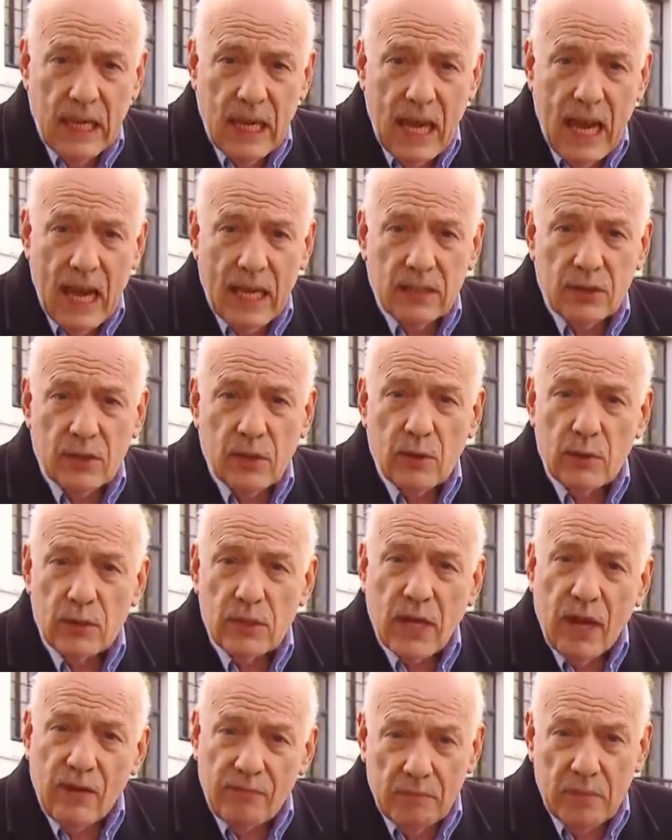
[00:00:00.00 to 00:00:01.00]
and
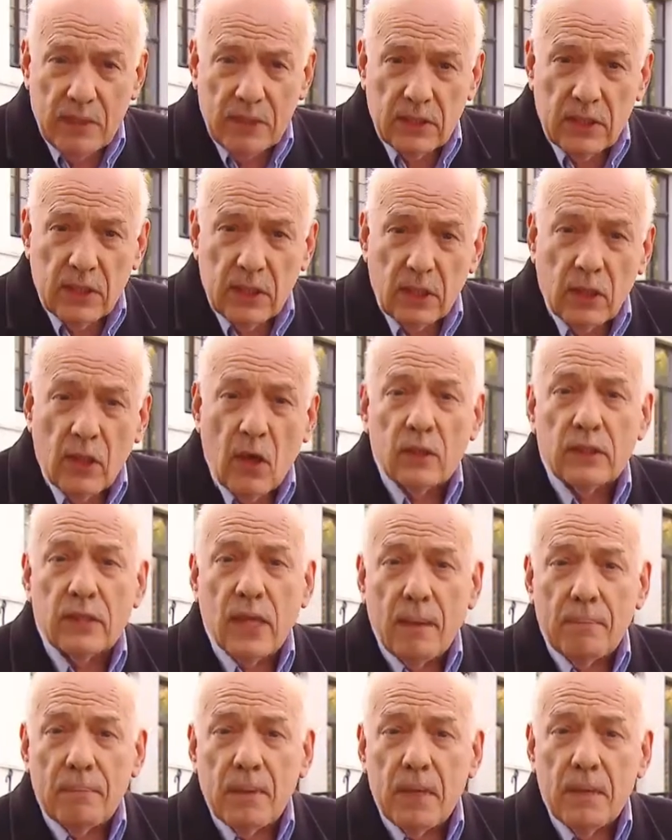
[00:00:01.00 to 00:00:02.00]
whose government locked
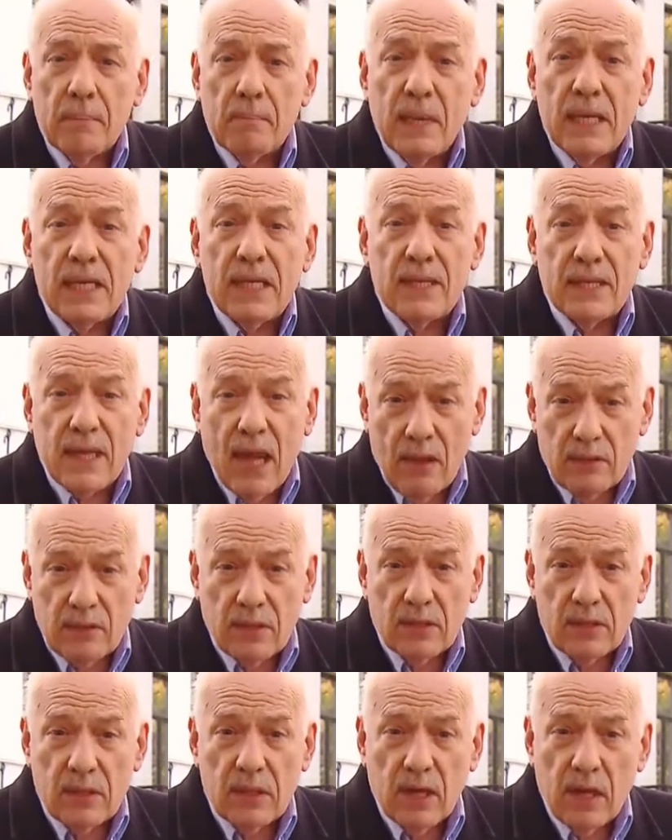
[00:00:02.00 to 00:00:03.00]
up many
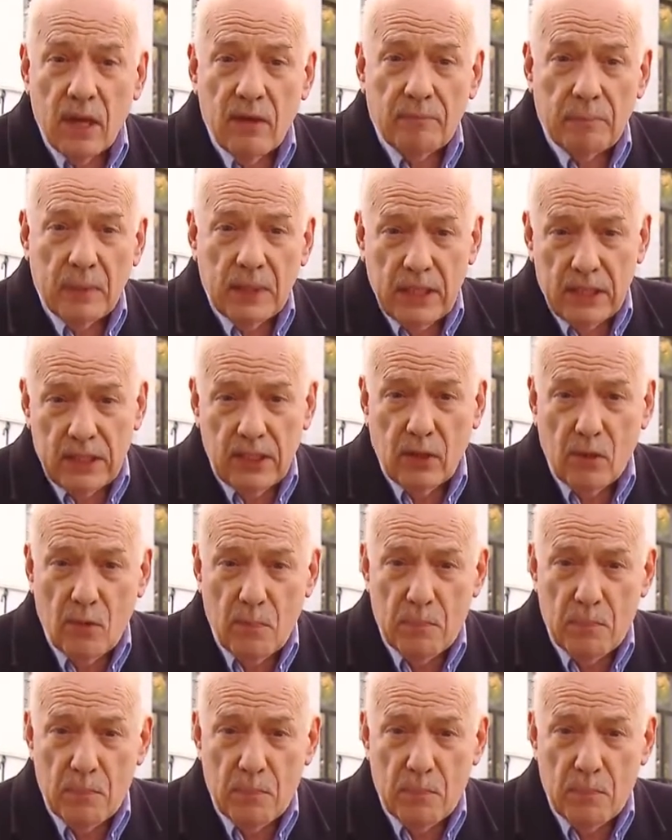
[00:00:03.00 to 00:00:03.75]
thousands of political